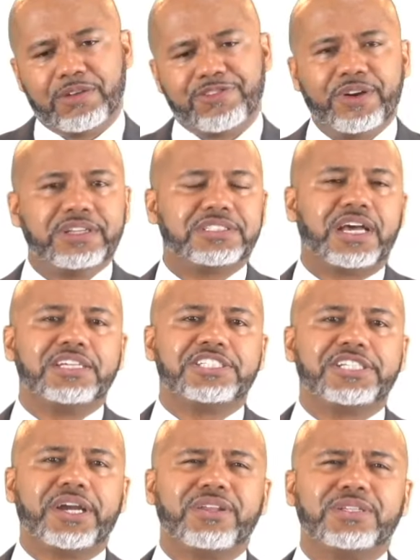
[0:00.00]
My friends, I
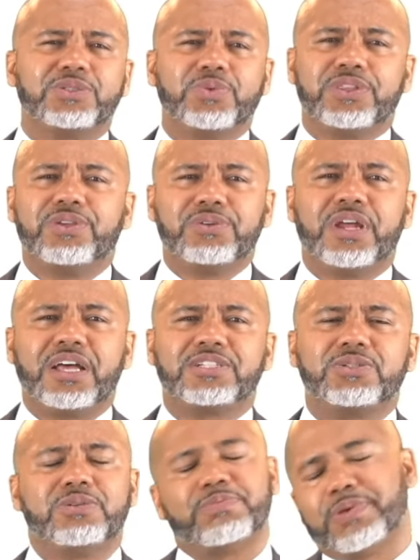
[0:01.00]
share this with you
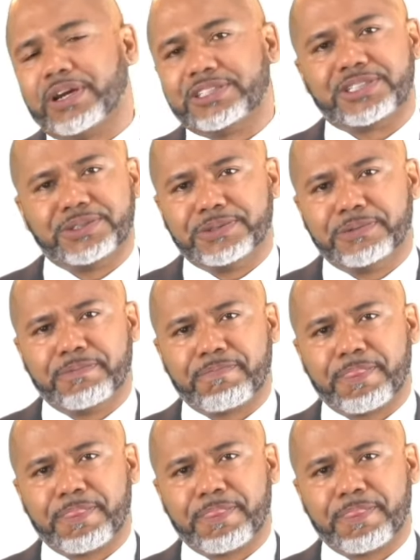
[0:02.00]
not to impress you,